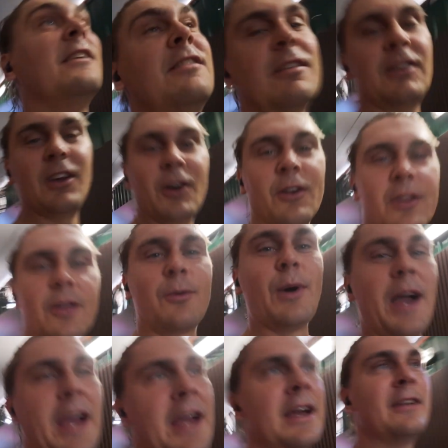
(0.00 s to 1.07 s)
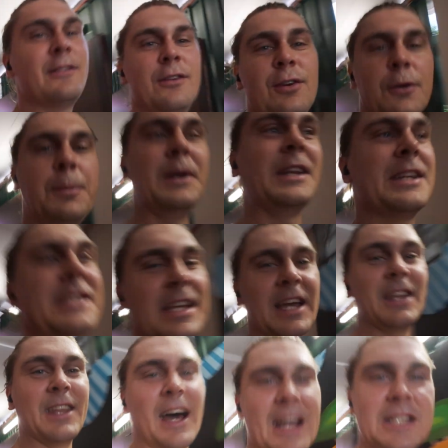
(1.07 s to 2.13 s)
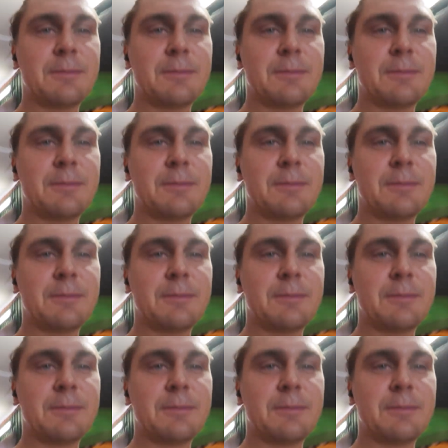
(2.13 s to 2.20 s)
see you on the way to BGC and the ice